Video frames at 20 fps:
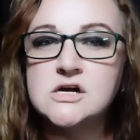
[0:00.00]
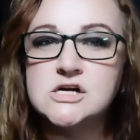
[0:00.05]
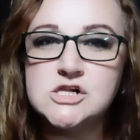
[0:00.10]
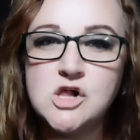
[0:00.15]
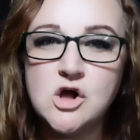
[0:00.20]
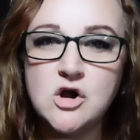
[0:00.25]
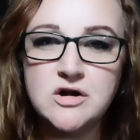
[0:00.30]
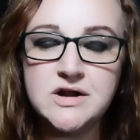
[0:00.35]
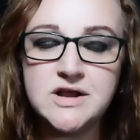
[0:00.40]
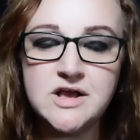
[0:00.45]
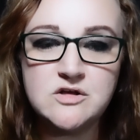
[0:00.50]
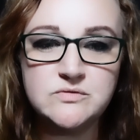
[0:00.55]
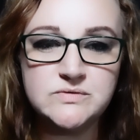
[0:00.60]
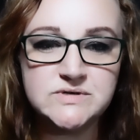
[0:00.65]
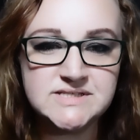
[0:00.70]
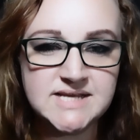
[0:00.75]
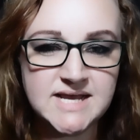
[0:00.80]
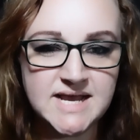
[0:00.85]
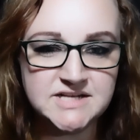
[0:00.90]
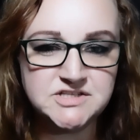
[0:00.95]
Clarnell
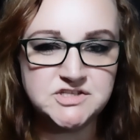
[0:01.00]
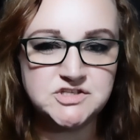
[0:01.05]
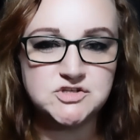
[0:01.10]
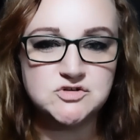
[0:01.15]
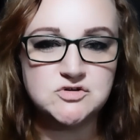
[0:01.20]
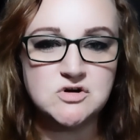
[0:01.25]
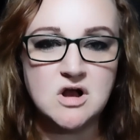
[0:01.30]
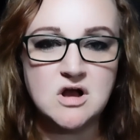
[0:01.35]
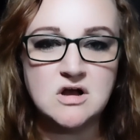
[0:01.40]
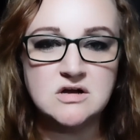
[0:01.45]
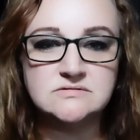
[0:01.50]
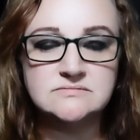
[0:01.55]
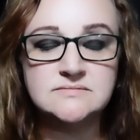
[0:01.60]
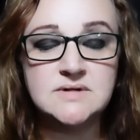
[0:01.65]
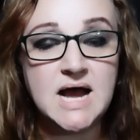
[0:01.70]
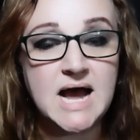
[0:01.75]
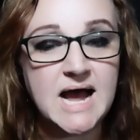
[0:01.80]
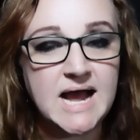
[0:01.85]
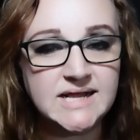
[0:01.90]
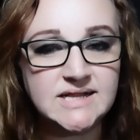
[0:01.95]
was headstrong,
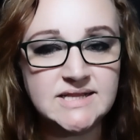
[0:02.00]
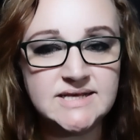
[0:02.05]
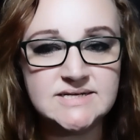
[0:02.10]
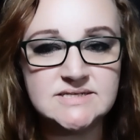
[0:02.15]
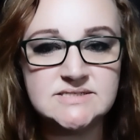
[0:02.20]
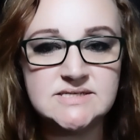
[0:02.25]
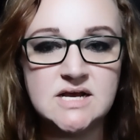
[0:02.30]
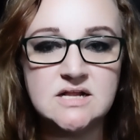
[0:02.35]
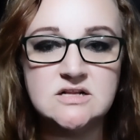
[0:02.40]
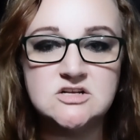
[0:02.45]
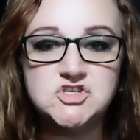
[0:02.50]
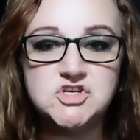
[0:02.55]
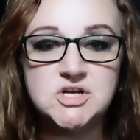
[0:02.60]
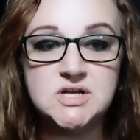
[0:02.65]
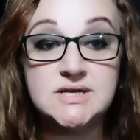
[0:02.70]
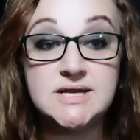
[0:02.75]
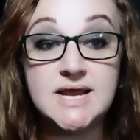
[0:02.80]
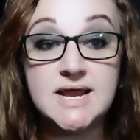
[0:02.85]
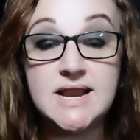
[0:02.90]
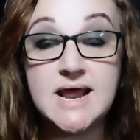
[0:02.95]
highly
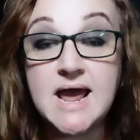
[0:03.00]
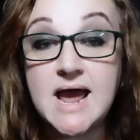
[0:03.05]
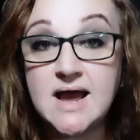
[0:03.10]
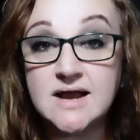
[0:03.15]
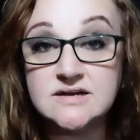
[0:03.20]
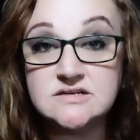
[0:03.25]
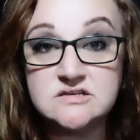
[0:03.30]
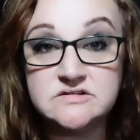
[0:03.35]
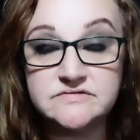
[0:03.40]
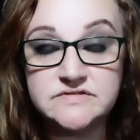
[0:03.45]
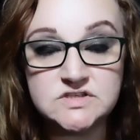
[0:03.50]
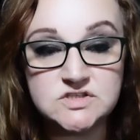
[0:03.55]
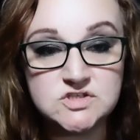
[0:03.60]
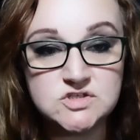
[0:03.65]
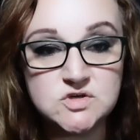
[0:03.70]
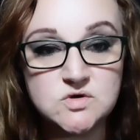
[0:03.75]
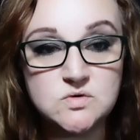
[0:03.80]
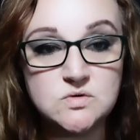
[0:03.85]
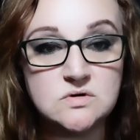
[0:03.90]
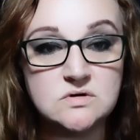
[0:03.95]
intelligent, and active in
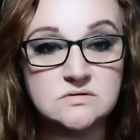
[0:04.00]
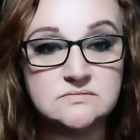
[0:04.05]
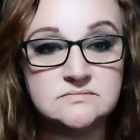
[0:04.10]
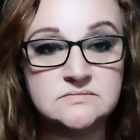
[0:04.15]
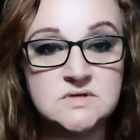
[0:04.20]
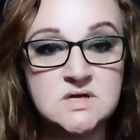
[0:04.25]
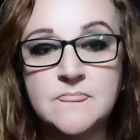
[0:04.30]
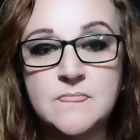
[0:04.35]
school.